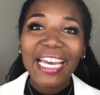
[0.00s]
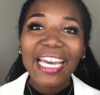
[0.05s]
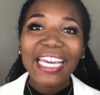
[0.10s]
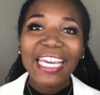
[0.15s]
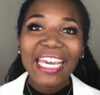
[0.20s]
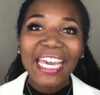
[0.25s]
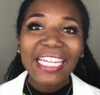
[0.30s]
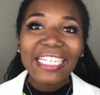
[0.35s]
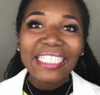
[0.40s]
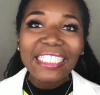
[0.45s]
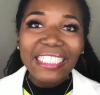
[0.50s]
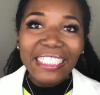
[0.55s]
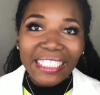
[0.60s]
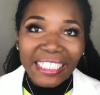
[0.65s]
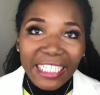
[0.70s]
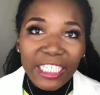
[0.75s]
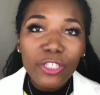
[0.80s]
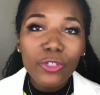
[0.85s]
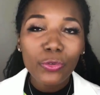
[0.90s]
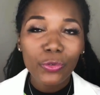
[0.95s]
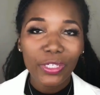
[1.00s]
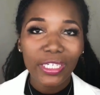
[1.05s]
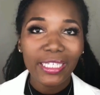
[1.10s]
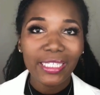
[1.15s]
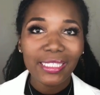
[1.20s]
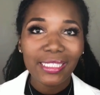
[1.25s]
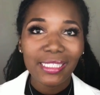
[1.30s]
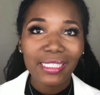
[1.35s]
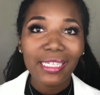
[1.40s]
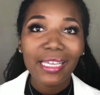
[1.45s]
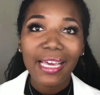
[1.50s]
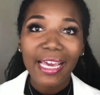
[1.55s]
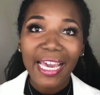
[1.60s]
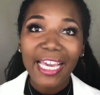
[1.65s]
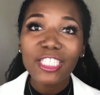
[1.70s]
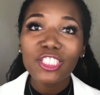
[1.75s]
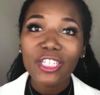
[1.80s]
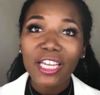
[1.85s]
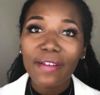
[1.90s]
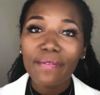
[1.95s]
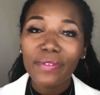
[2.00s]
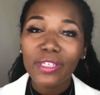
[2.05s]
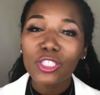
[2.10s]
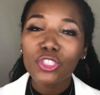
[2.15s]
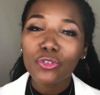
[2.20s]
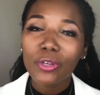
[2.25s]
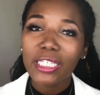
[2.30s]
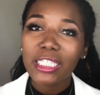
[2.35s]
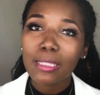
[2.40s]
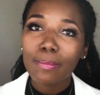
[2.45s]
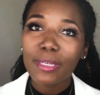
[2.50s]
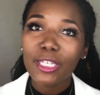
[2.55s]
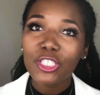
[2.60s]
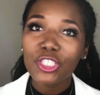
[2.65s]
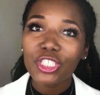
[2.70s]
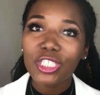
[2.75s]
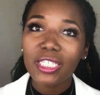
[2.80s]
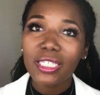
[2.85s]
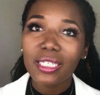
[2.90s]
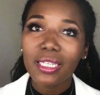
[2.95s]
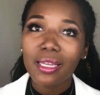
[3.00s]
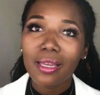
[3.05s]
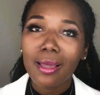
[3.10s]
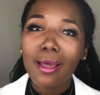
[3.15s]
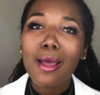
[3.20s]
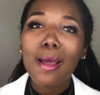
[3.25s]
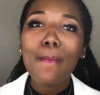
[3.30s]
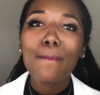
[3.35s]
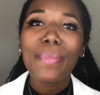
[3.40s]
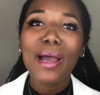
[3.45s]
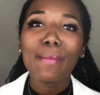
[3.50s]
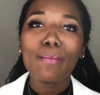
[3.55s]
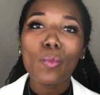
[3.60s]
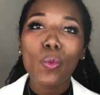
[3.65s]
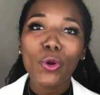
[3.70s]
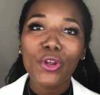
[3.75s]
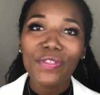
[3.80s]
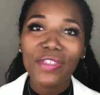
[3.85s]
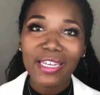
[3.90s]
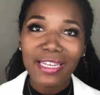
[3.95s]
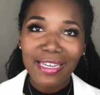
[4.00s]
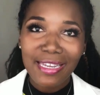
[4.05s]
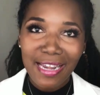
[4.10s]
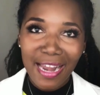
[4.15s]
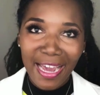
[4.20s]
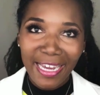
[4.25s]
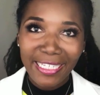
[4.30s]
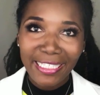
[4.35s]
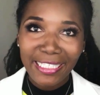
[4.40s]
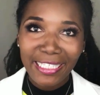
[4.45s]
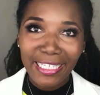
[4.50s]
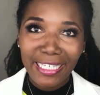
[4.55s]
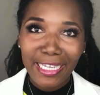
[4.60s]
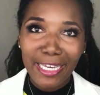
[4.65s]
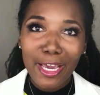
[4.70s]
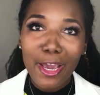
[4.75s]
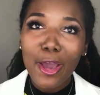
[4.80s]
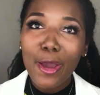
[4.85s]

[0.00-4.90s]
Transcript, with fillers: can decrease HIV transmission by more than 90%.